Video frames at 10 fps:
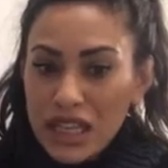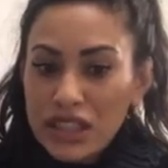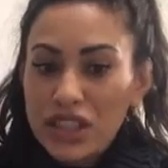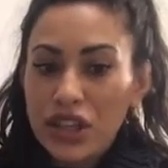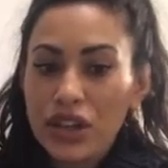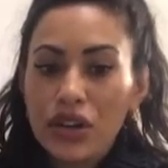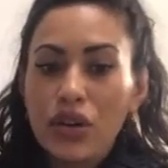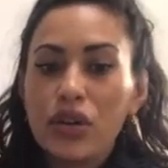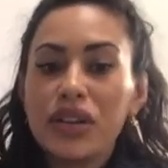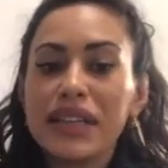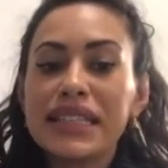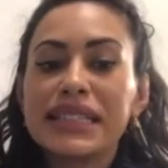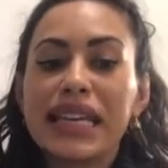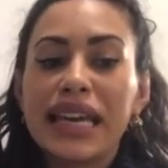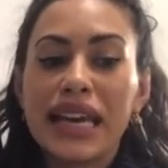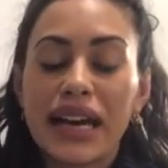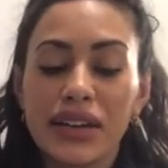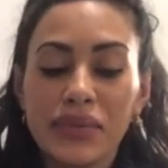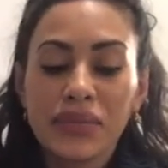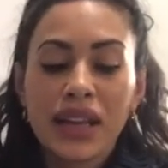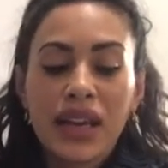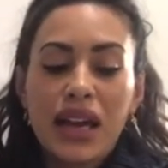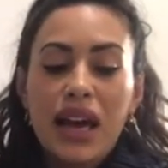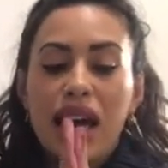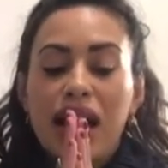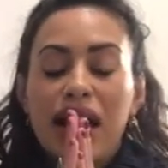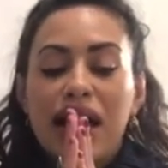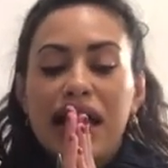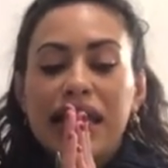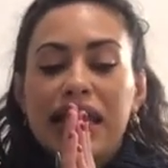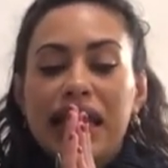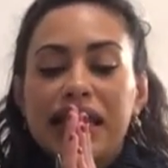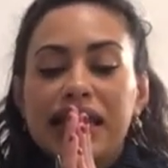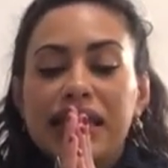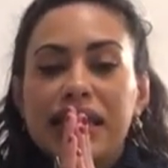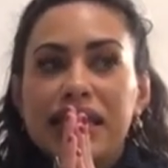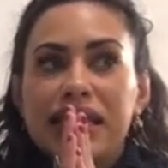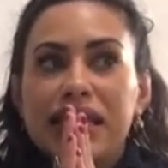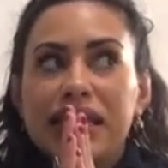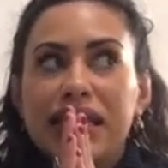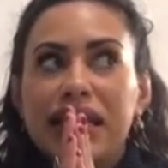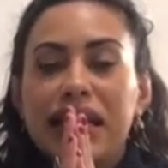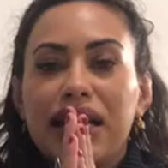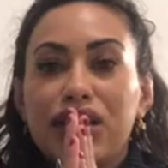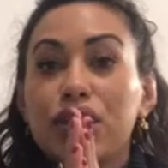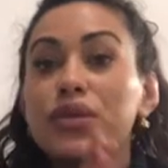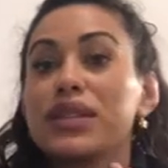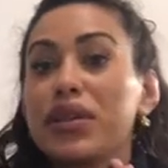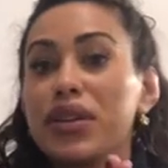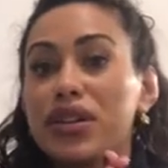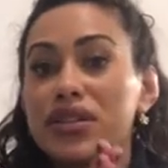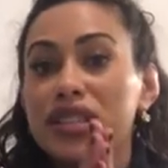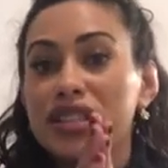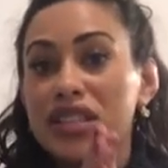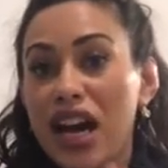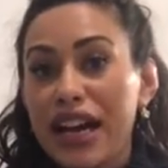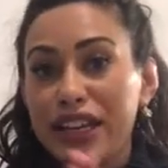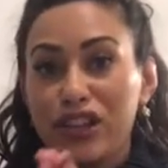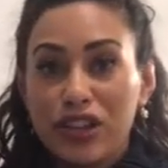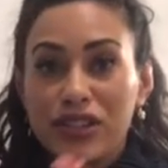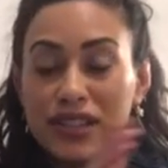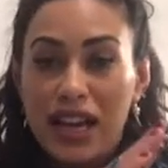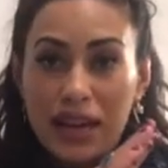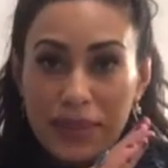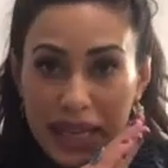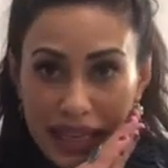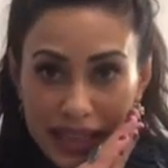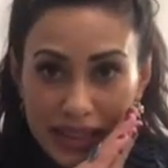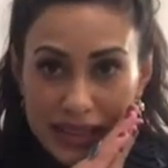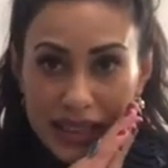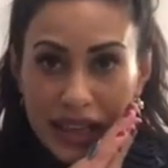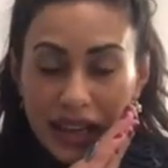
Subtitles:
So all of these here are, I guess, tools that we use to diagnose diabetes.